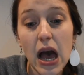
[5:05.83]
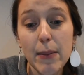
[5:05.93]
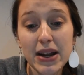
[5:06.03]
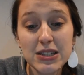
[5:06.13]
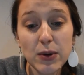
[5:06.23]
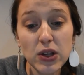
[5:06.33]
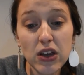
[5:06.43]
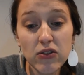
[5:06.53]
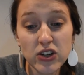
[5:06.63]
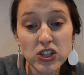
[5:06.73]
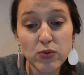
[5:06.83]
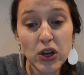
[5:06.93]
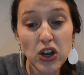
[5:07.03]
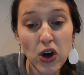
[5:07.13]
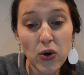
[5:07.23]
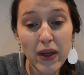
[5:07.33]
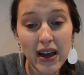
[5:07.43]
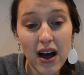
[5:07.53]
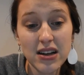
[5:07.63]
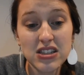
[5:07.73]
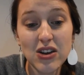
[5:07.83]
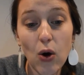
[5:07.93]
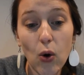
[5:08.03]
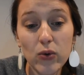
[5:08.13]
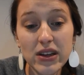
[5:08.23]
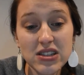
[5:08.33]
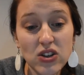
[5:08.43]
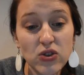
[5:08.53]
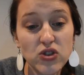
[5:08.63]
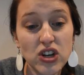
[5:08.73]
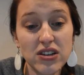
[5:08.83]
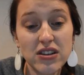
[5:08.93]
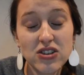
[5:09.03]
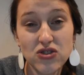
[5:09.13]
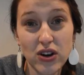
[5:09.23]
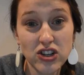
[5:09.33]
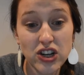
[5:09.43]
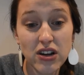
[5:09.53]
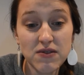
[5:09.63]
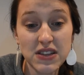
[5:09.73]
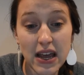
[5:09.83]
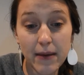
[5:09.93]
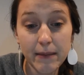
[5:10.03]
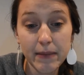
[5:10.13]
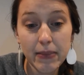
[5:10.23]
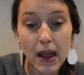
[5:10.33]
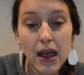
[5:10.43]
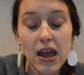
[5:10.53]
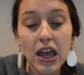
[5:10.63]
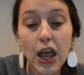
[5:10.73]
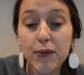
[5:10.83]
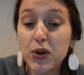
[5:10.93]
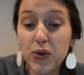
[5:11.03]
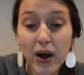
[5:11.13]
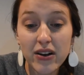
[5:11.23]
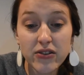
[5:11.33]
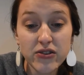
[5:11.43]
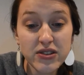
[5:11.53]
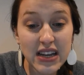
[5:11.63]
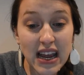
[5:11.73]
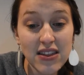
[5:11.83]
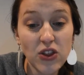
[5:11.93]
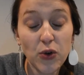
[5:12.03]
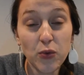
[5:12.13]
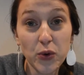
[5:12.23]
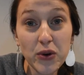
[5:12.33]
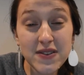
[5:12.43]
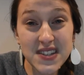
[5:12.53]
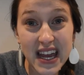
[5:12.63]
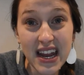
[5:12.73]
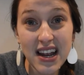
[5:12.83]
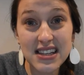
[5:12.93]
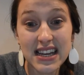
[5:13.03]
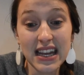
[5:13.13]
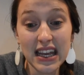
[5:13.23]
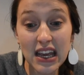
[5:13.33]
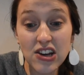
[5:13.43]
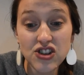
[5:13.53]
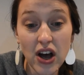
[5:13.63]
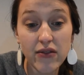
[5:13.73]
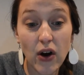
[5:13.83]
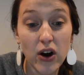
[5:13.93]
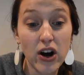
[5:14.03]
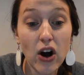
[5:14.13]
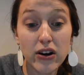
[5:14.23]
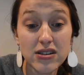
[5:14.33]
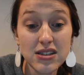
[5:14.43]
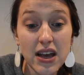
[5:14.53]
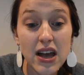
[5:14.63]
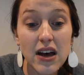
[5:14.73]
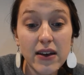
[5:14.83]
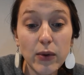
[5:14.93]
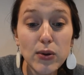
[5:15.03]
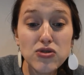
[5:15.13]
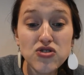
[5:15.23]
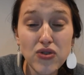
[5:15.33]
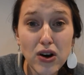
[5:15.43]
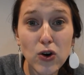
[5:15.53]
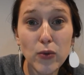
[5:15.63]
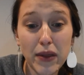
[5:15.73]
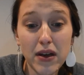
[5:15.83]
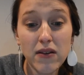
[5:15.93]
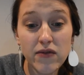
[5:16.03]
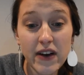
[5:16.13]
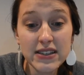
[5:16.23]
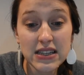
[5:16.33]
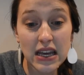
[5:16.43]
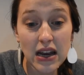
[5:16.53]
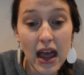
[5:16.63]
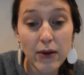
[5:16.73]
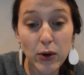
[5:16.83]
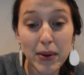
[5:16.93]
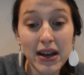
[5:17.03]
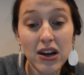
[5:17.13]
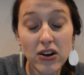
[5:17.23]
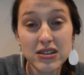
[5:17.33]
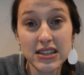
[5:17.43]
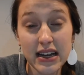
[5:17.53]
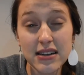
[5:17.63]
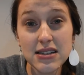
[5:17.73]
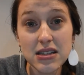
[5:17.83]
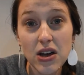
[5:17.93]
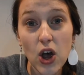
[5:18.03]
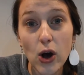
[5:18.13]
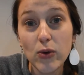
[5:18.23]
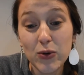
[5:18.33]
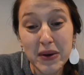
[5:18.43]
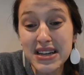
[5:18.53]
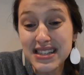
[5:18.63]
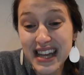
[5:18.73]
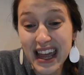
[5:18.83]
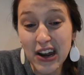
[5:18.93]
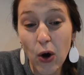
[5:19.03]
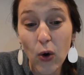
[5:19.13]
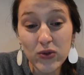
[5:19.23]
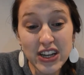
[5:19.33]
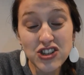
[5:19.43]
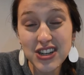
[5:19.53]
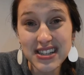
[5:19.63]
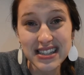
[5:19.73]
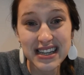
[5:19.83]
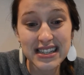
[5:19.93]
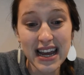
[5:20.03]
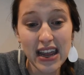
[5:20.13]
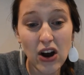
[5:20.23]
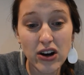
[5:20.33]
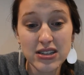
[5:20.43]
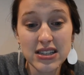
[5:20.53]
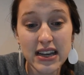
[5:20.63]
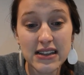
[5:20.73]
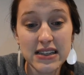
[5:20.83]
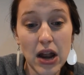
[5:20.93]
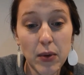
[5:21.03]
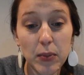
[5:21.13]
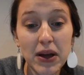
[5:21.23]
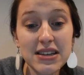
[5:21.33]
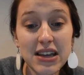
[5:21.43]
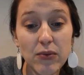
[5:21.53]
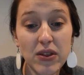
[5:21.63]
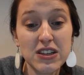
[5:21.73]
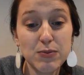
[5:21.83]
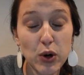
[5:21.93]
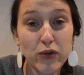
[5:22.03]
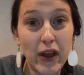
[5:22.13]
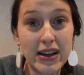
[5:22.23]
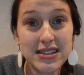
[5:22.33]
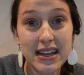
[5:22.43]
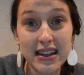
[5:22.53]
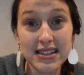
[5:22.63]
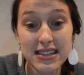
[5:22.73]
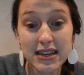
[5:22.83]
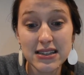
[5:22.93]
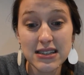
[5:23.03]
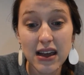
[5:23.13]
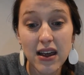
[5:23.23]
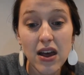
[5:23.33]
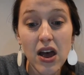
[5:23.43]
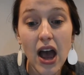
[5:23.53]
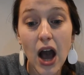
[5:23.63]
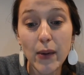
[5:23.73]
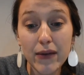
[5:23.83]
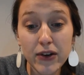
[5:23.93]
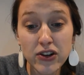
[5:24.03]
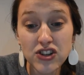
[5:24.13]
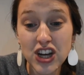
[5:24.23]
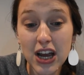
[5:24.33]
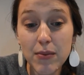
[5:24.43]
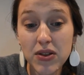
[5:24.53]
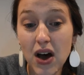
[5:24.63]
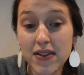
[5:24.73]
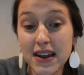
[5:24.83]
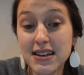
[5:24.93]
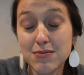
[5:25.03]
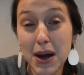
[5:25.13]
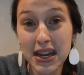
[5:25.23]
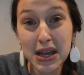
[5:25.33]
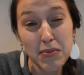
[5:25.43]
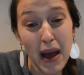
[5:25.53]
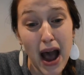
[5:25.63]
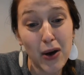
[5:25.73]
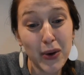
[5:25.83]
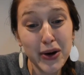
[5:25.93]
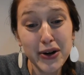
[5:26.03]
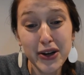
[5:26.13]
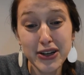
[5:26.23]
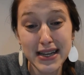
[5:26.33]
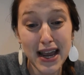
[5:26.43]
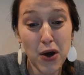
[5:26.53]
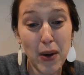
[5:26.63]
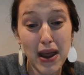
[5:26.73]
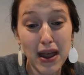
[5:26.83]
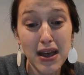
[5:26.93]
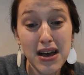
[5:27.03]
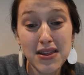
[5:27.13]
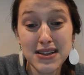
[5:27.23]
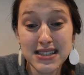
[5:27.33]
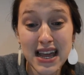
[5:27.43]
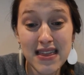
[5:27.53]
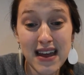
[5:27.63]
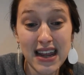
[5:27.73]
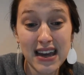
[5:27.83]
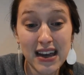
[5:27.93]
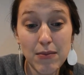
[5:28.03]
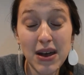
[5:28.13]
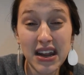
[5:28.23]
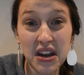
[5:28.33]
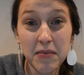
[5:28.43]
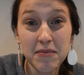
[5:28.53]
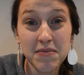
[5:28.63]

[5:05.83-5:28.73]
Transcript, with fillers: But as believers, we know that God is the only solution to the destruction of sin. If we do not understand that the root of sin is in each of our hearts, then we will struggle with confessing and repenting our sins. When we sin, only Jesus can take our sins and replace it with his perfect sinlessness. However, Shechem thought that his money and power could take away the sin that he had committed.